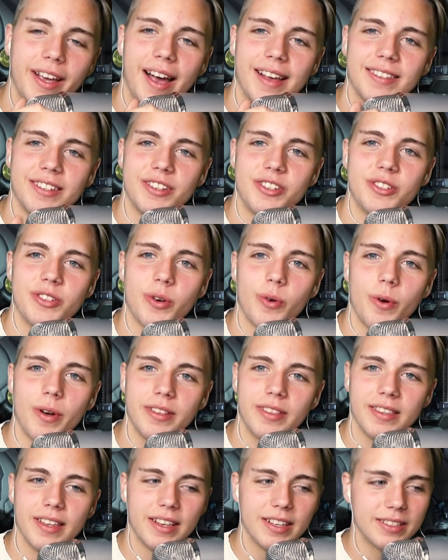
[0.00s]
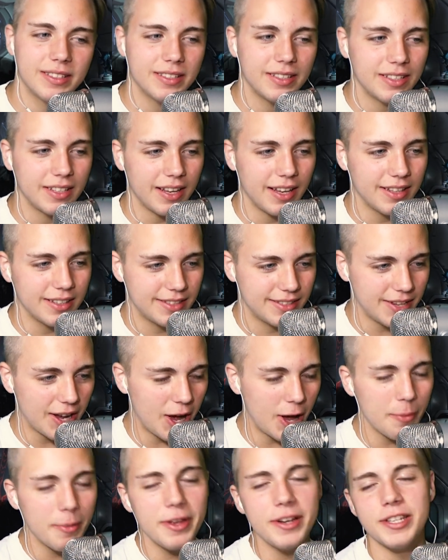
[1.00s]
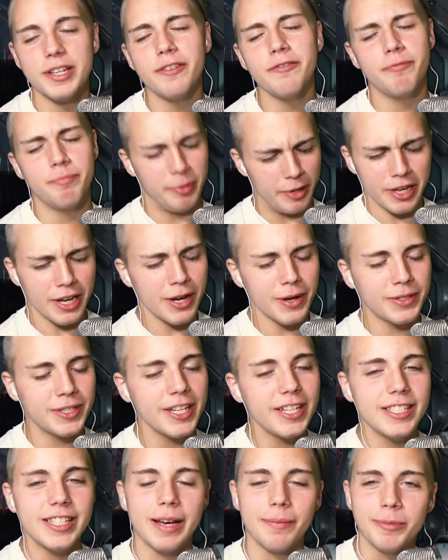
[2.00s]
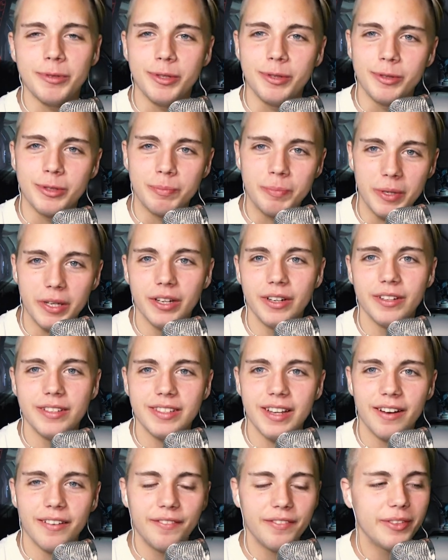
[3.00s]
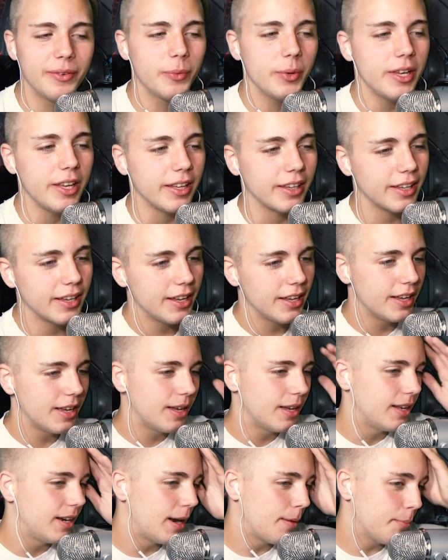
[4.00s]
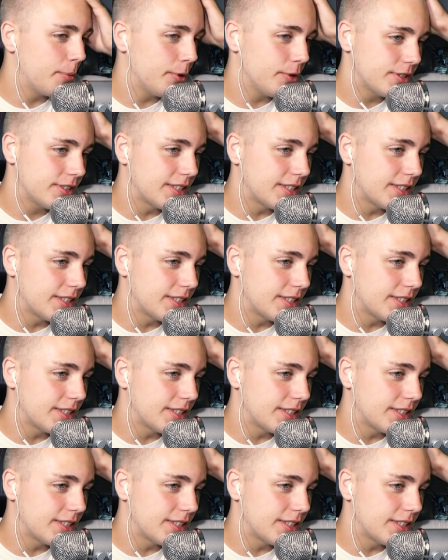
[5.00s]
you guys enjoyed this installment of B.O.T.W's Builds of the Week. Number